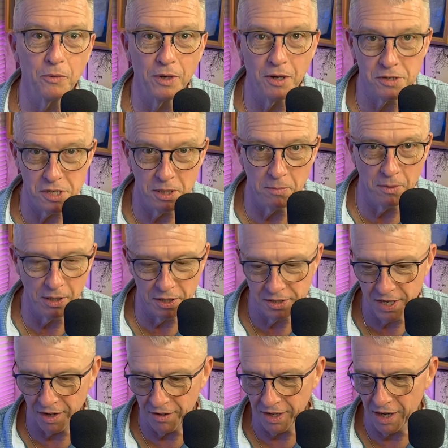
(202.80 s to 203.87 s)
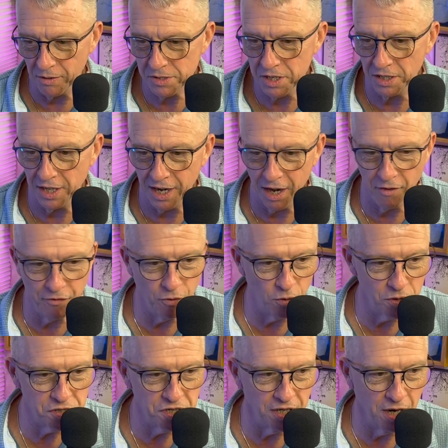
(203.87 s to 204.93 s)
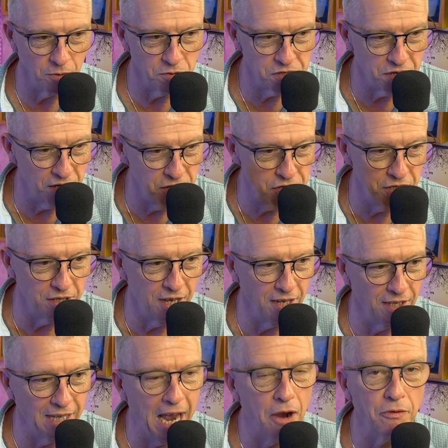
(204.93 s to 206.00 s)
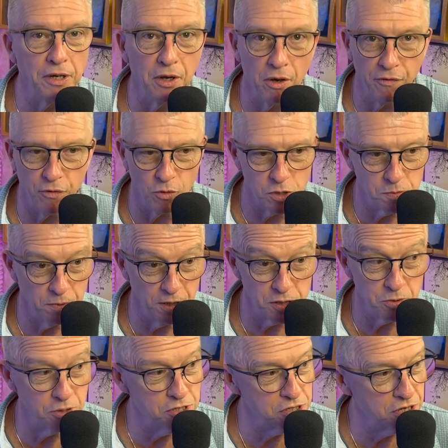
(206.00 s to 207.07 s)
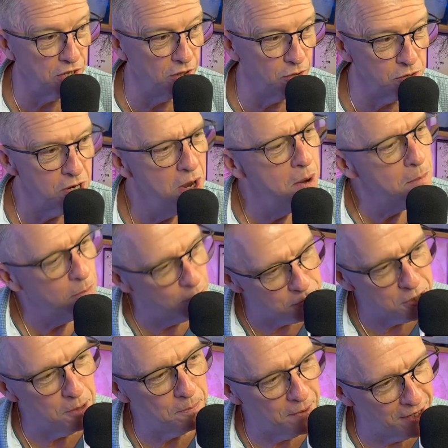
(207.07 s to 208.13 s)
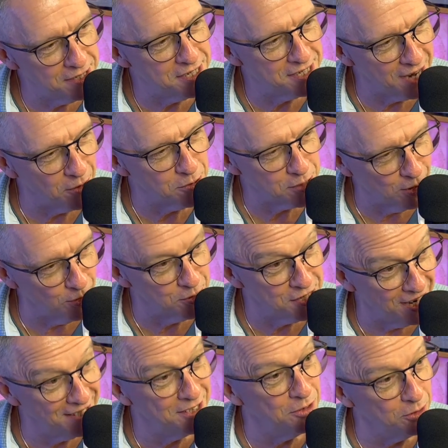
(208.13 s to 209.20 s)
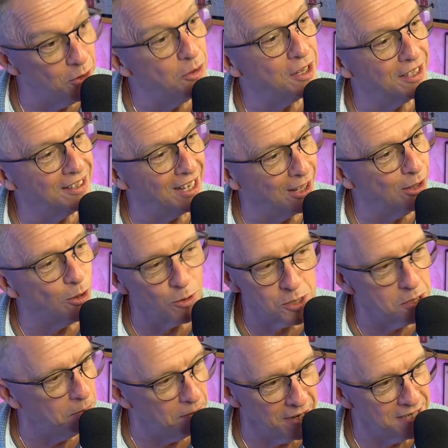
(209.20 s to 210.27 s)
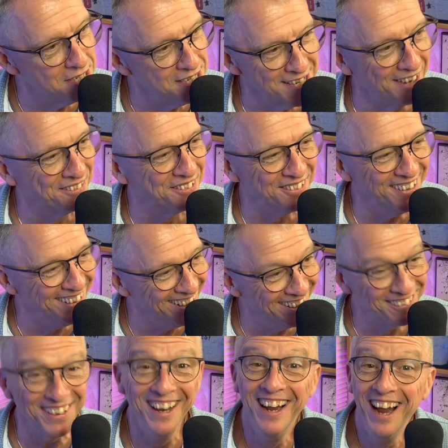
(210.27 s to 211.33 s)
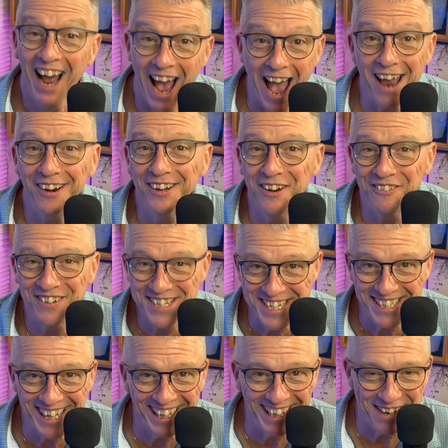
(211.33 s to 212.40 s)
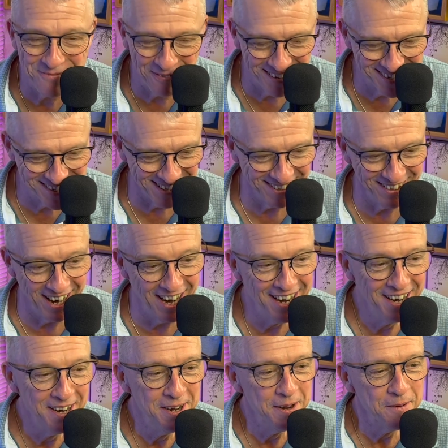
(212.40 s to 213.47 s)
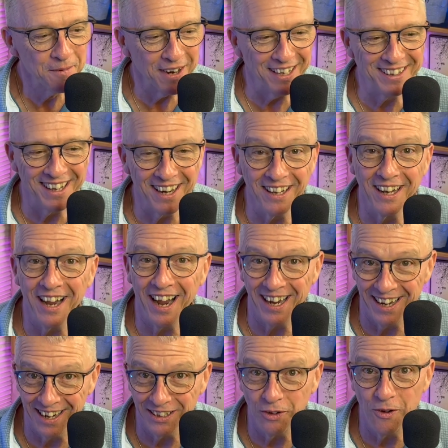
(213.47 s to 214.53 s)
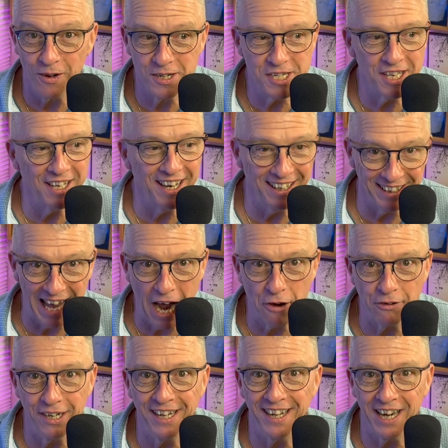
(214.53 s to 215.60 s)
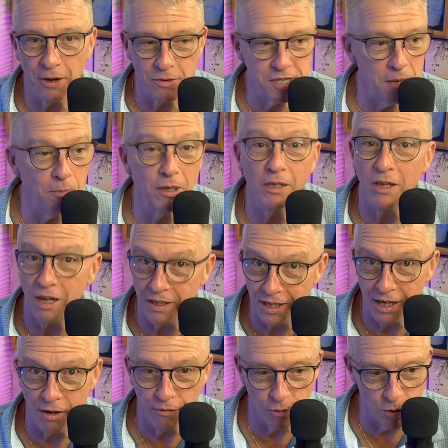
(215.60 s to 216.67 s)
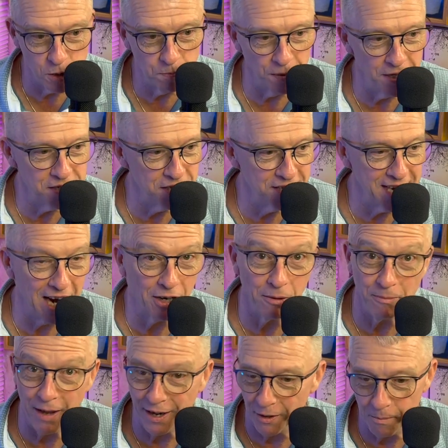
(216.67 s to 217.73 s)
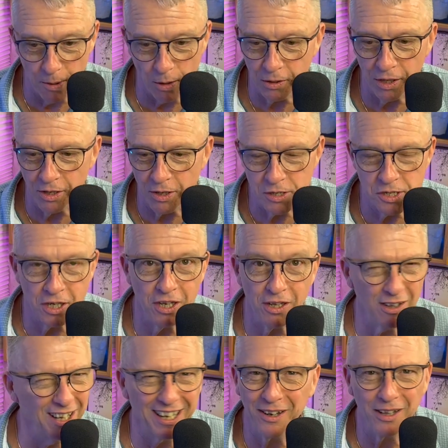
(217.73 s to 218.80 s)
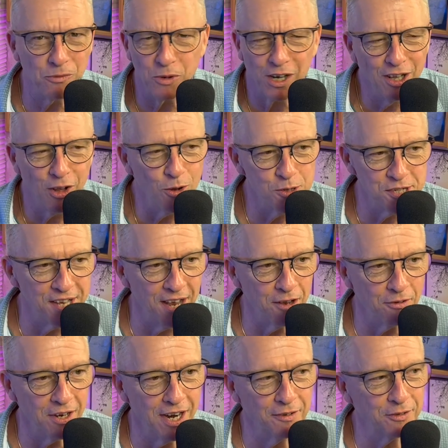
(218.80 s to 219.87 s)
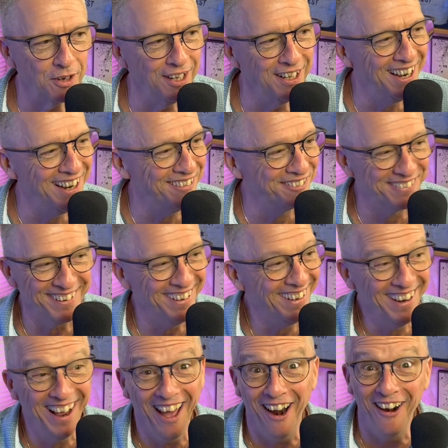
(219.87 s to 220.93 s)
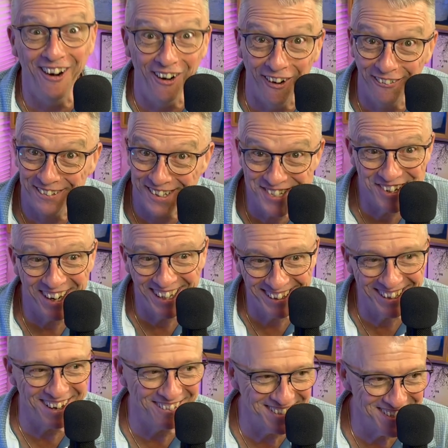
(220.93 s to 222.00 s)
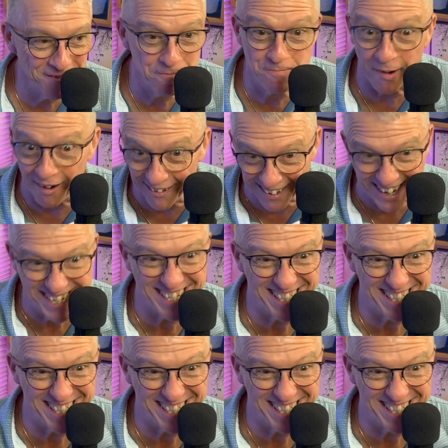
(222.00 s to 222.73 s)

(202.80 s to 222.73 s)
when I was in the military, I was in the Air Force, and I was stationed at Lowry Air Force Base, which is closed. Most of the bases I was closed at. Do you know that they closed the bases after I left? I don't know if I should take that personal or not, but I did a, lot, a long stint at Lowry, and I was at McClellan Air Force Base in Sacramento. Both of those are like closed down right after I left. I, I don't know if they're trying to tell me to burn this